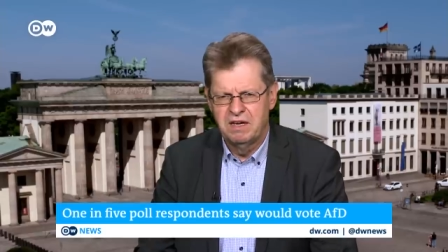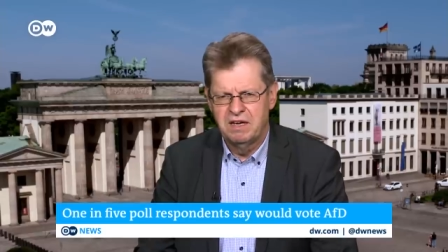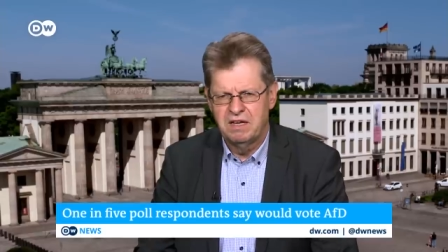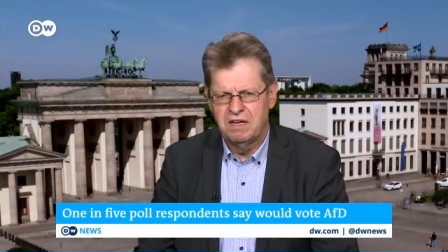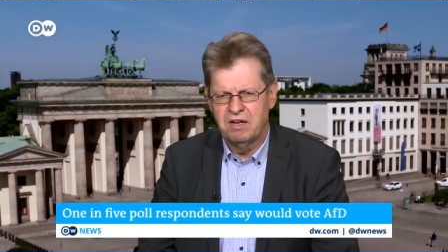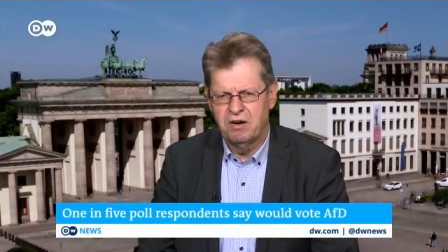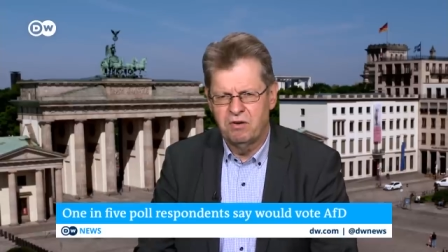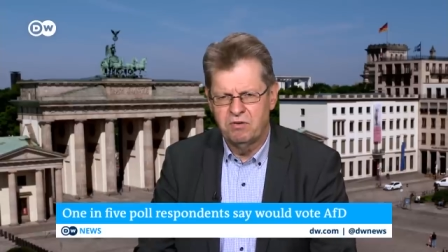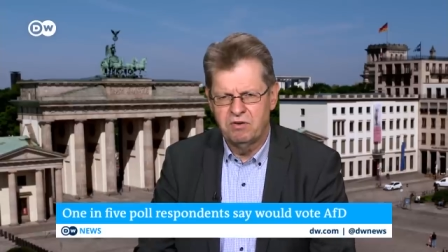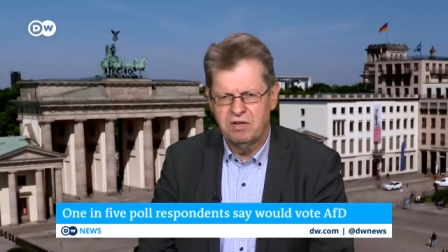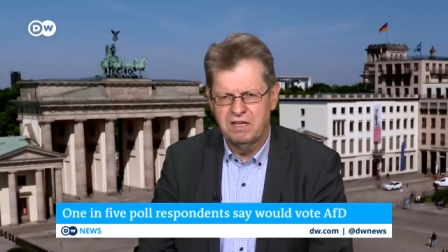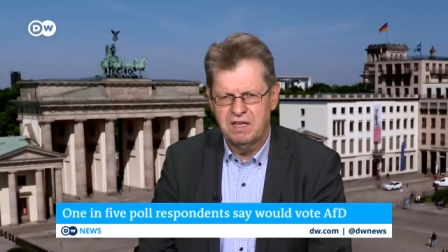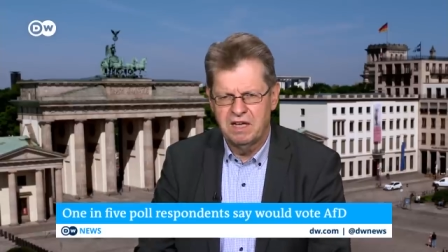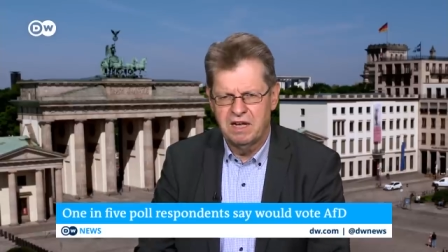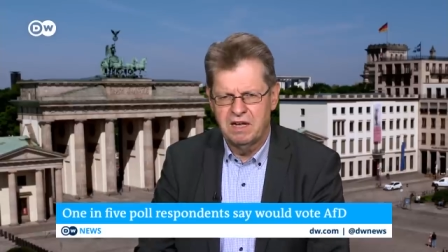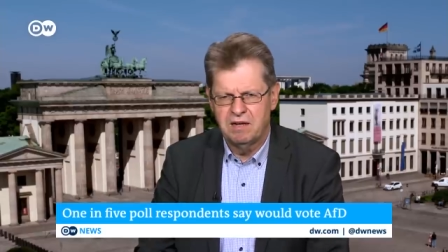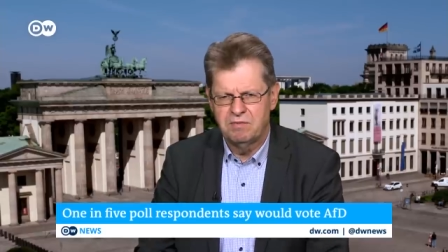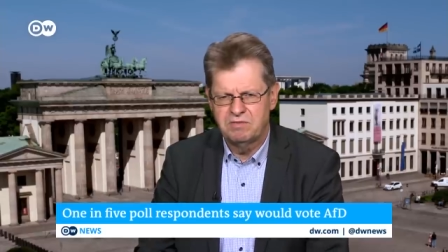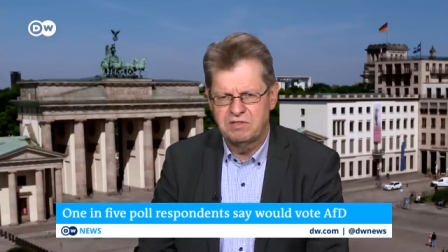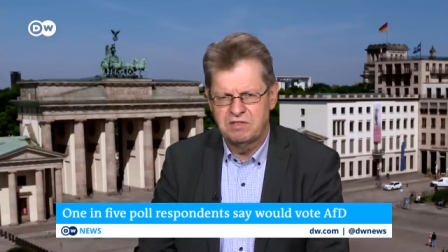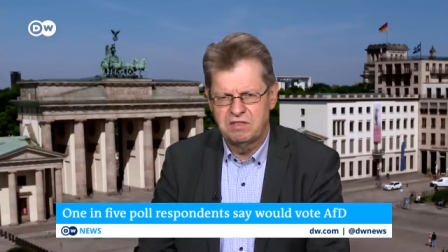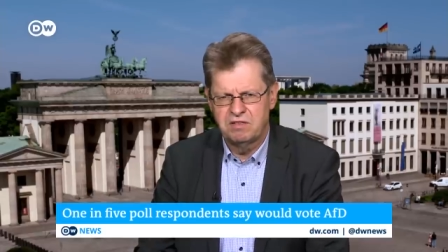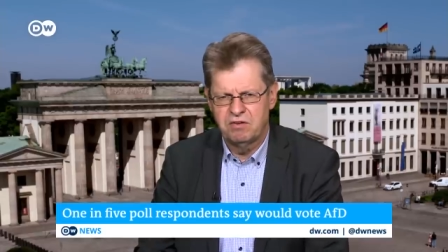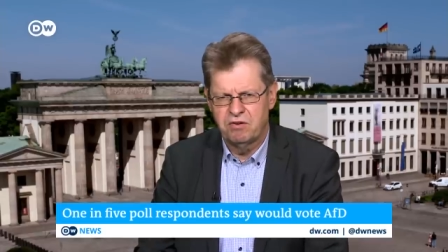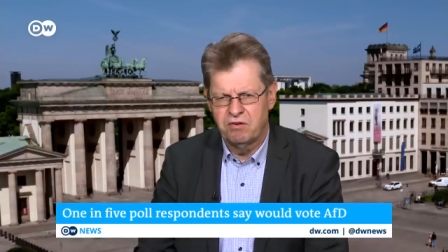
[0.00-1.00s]
It only
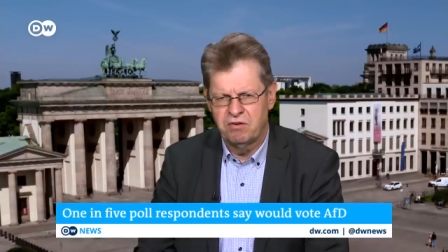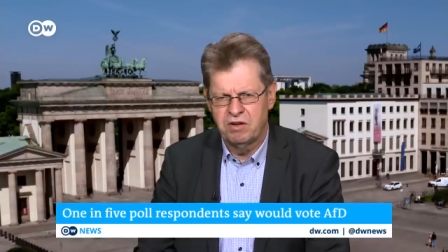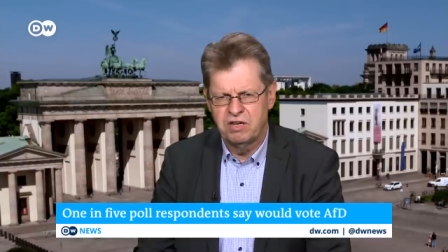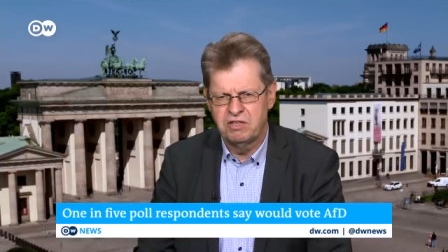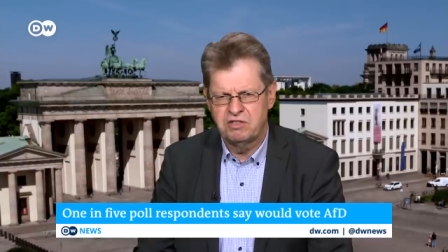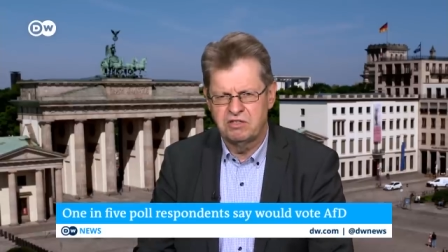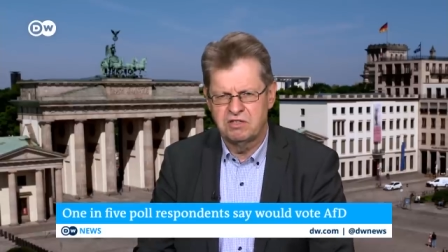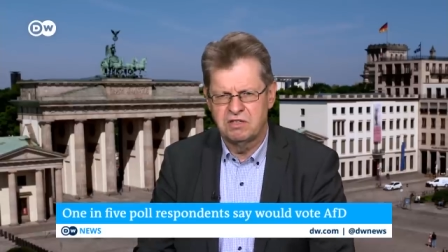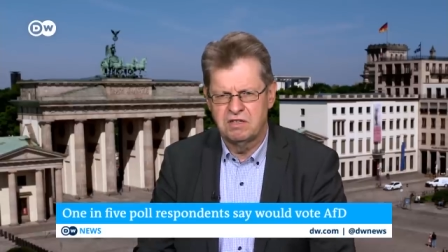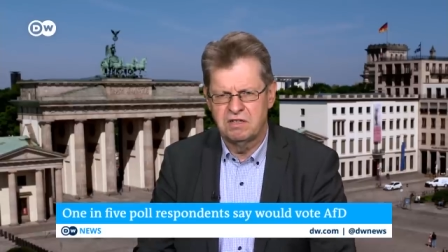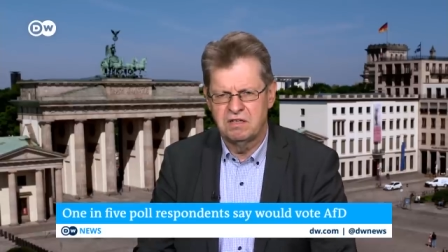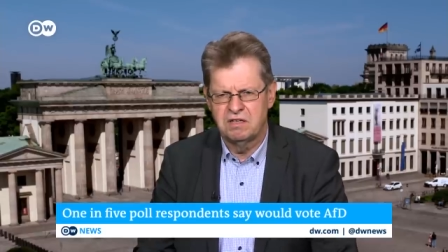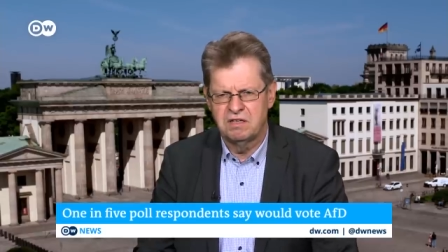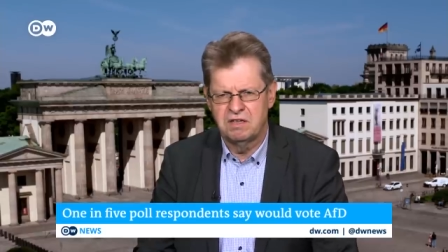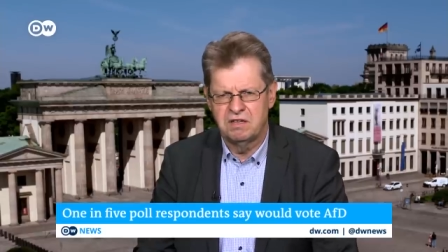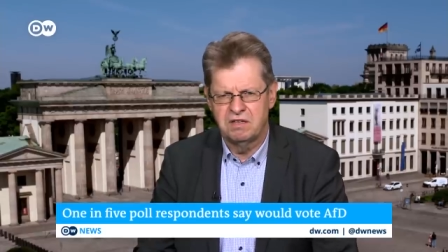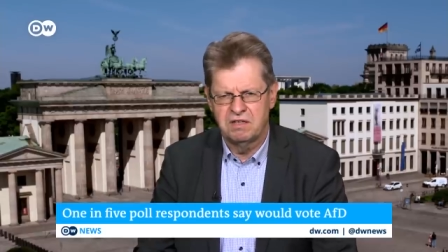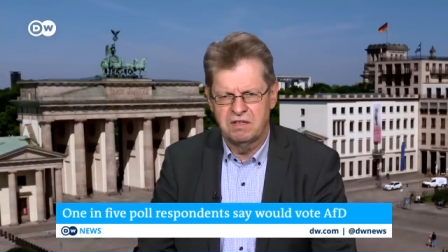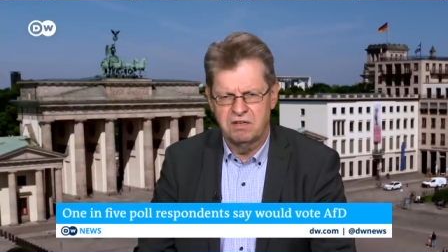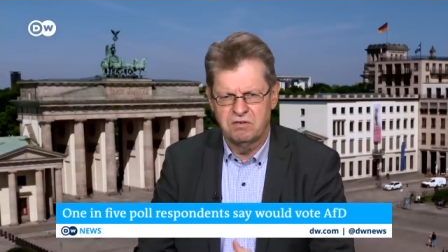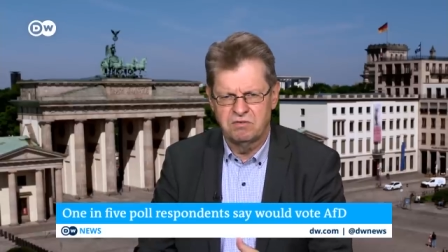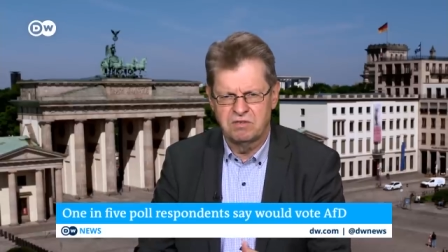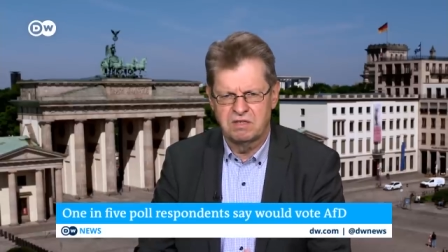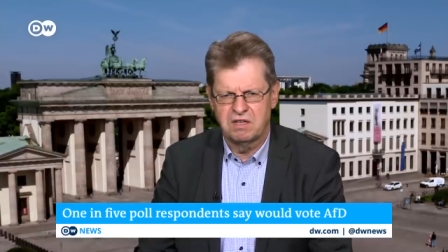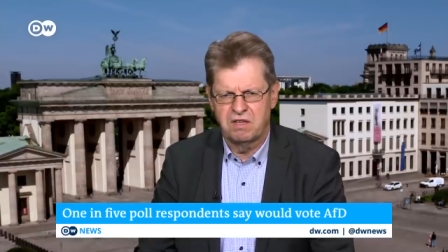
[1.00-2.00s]
helps the original,
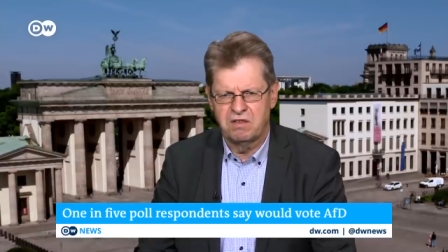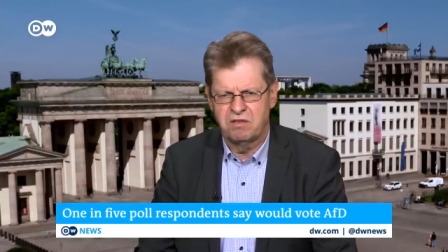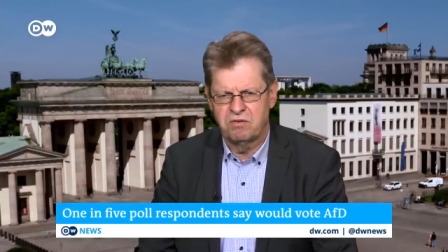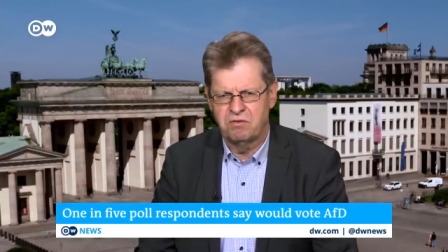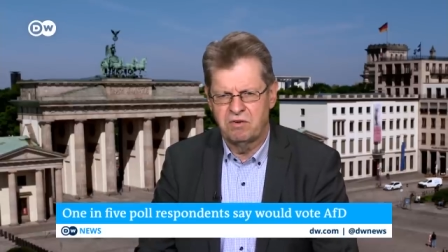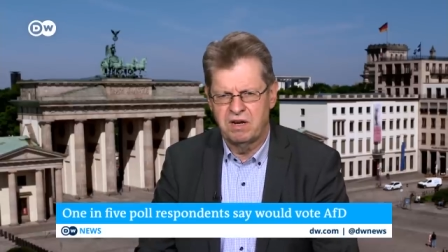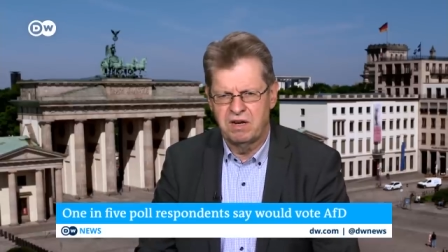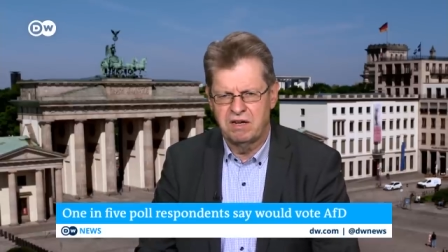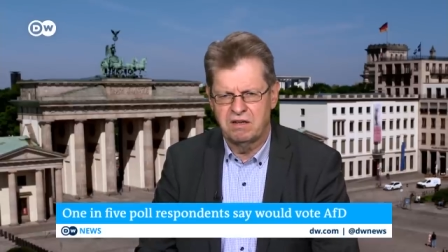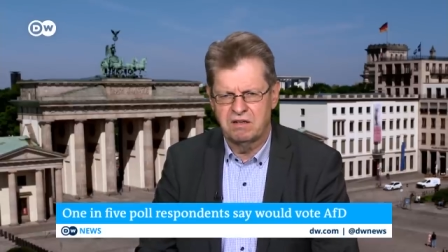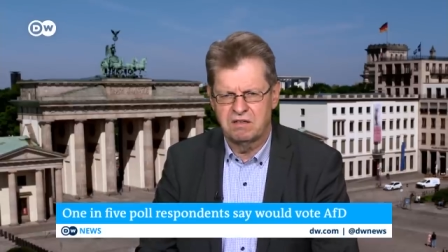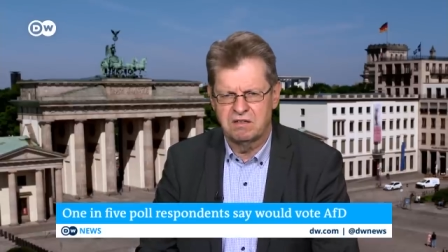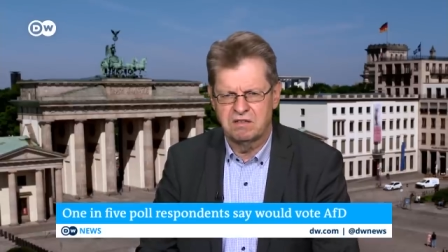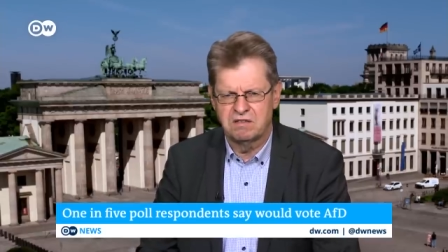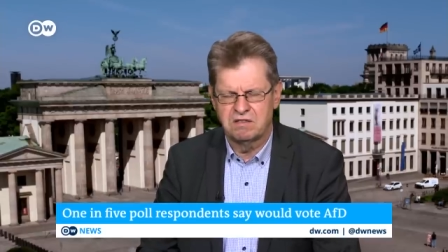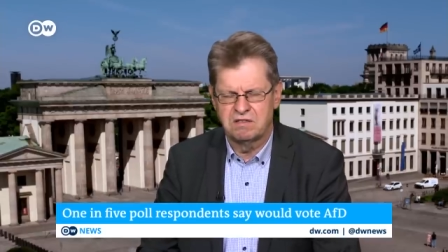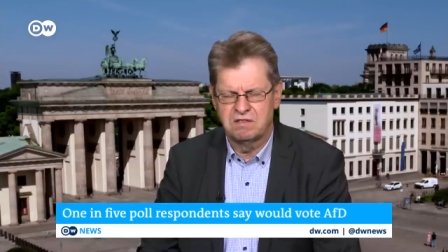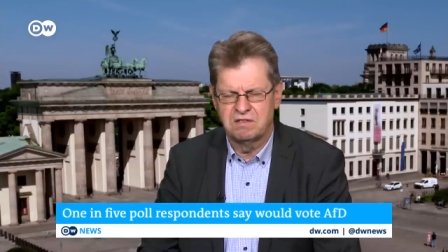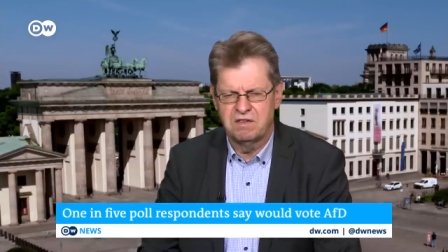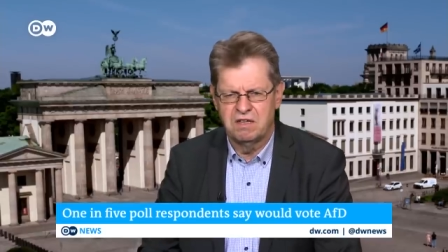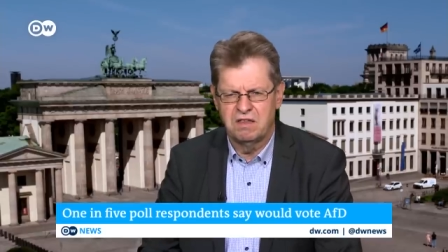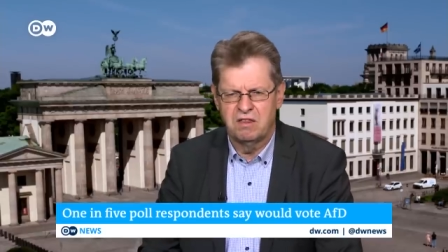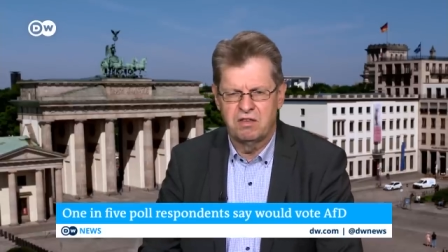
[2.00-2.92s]
and those are the radicals.